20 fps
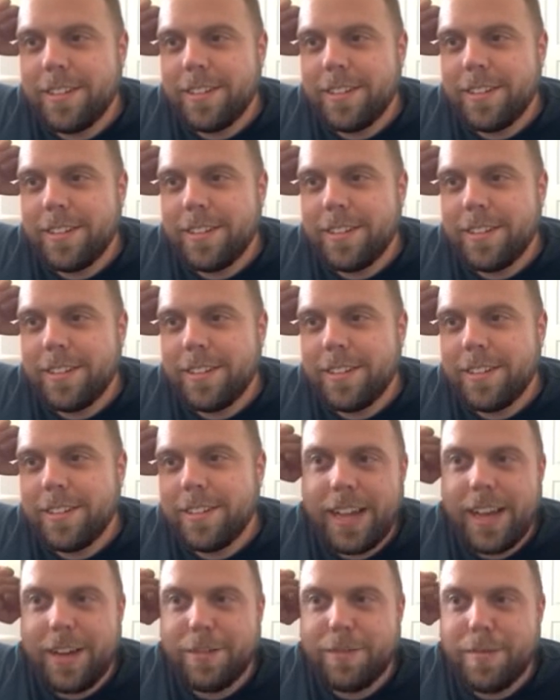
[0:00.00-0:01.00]
Go check
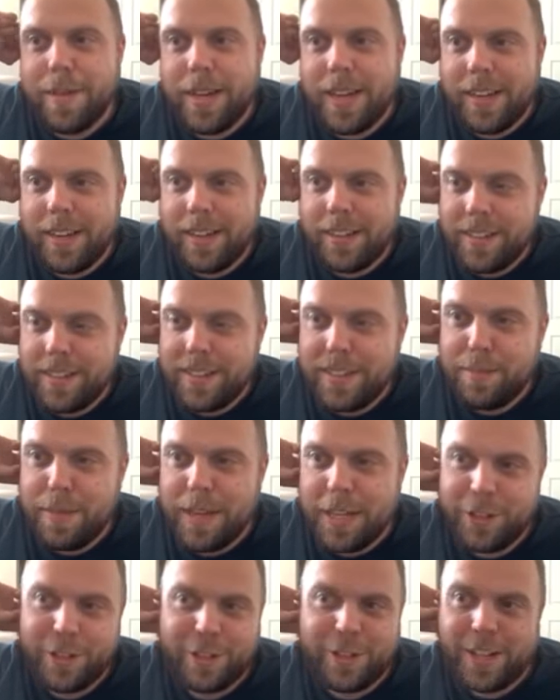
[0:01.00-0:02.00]
out my
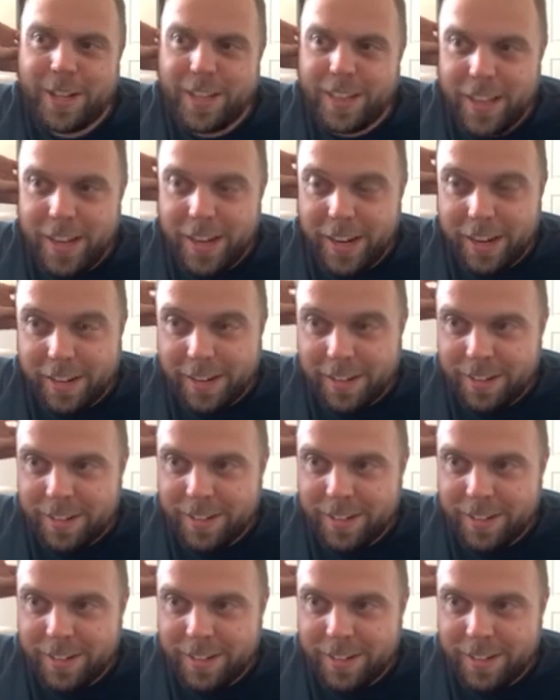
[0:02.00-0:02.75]
special on there.